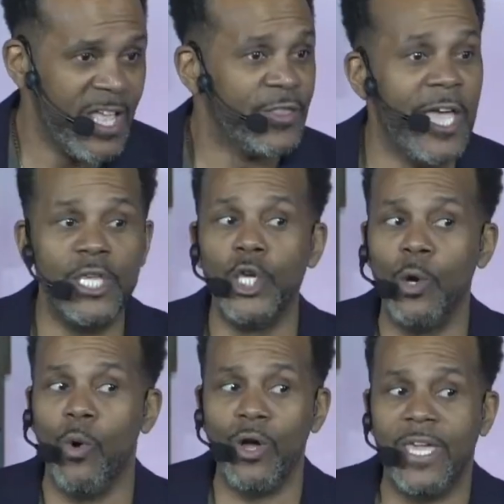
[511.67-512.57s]
then you
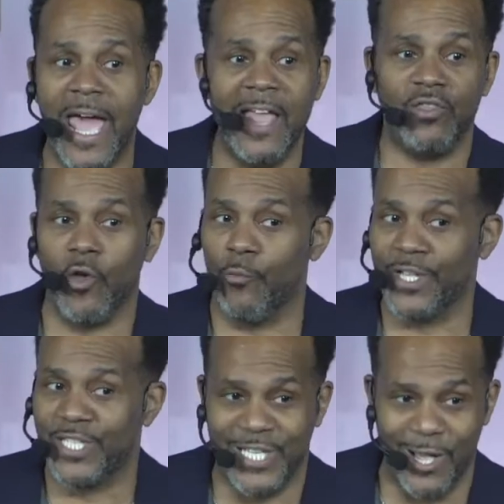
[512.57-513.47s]
will get the
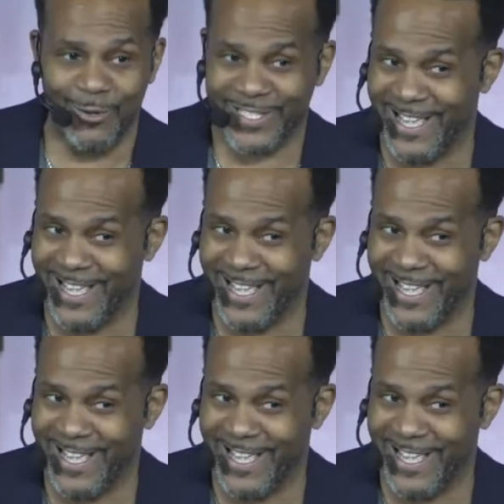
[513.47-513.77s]
results